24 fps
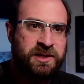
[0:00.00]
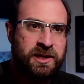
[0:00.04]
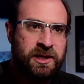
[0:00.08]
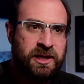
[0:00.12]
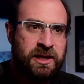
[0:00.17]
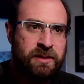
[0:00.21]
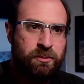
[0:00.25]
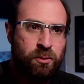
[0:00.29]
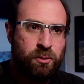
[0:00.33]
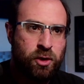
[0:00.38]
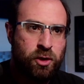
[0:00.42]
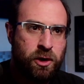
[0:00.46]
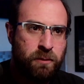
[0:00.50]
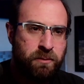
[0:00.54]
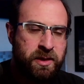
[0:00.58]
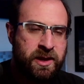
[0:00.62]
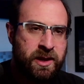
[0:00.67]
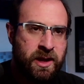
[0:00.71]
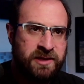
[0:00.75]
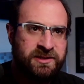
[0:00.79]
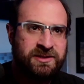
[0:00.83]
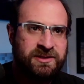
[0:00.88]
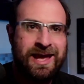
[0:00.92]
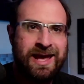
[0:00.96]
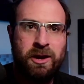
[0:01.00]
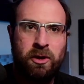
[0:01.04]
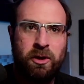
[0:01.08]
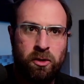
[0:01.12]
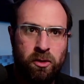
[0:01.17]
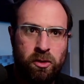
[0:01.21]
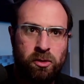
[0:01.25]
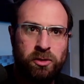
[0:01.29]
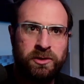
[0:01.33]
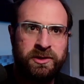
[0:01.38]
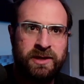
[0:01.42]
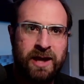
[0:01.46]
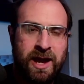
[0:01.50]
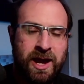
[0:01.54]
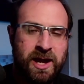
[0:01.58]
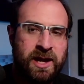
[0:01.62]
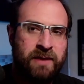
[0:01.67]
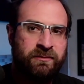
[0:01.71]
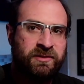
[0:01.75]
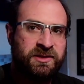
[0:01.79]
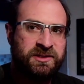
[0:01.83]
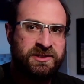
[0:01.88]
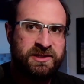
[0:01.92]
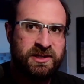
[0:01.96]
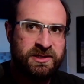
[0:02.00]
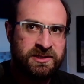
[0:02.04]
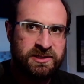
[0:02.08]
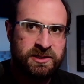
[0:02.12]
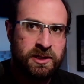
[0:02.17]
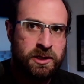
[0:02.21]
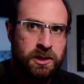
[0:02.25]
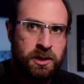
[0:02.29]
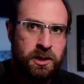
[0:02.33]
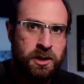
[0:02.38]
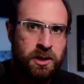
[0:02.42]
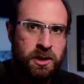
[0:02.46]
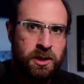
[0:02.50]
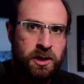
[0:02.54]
anymore because that old kind of assistant